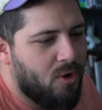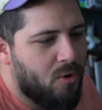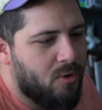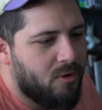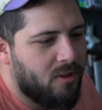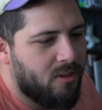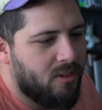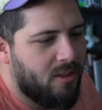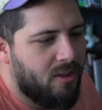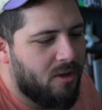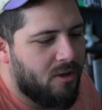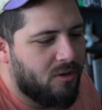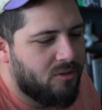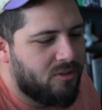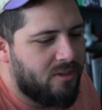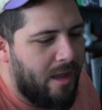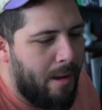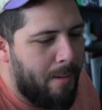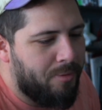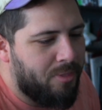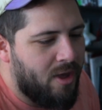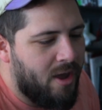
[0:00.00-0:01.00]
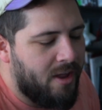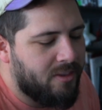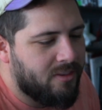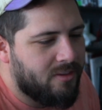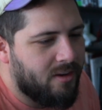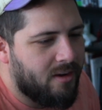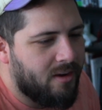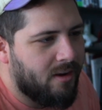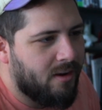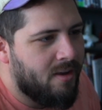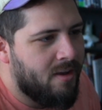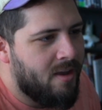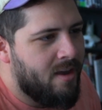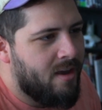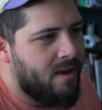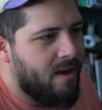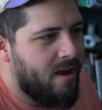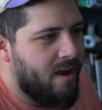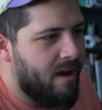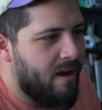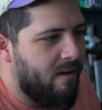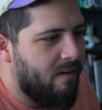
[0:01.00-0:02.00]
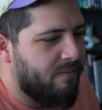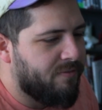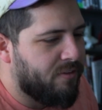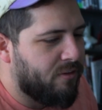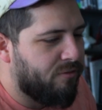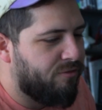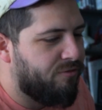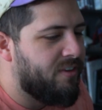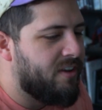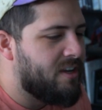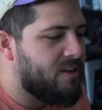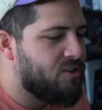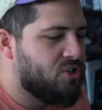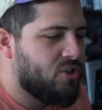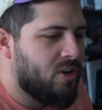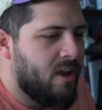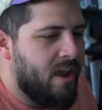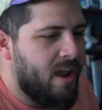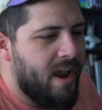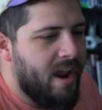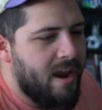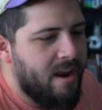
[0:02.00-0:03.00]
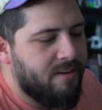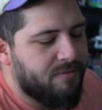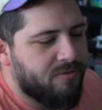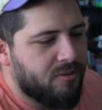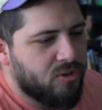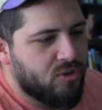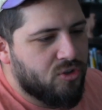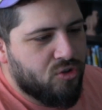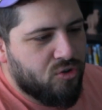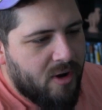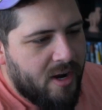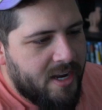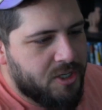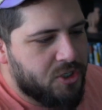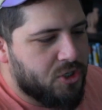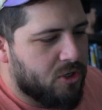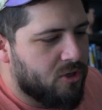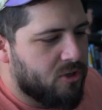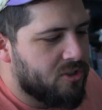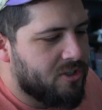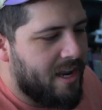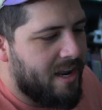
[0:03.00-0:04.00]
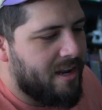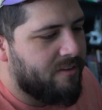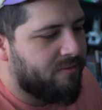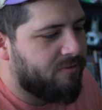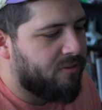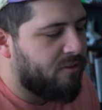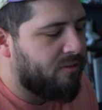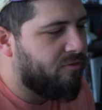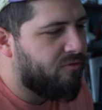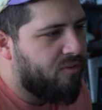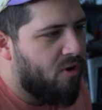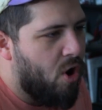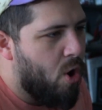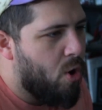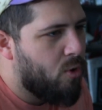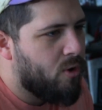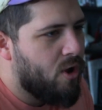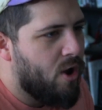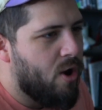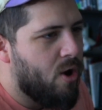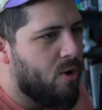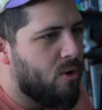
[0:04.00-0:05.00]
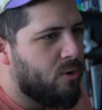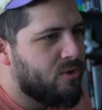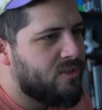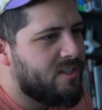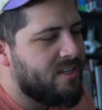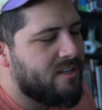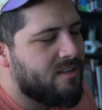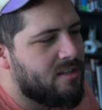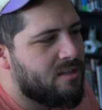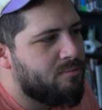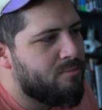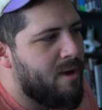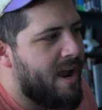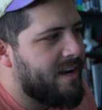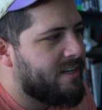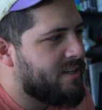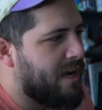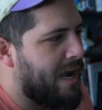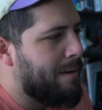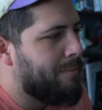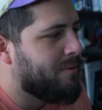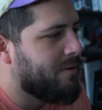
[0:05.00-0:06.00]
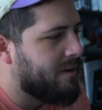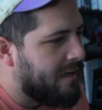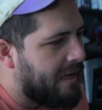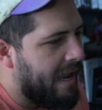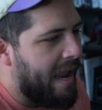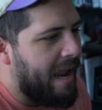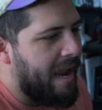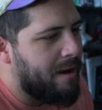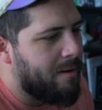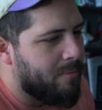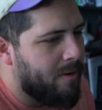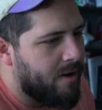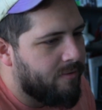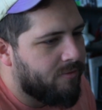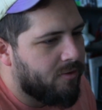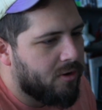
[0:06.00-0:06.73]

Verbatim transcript: Doing a little depth hunting for fish and for treasures and for photos. This is my type of game,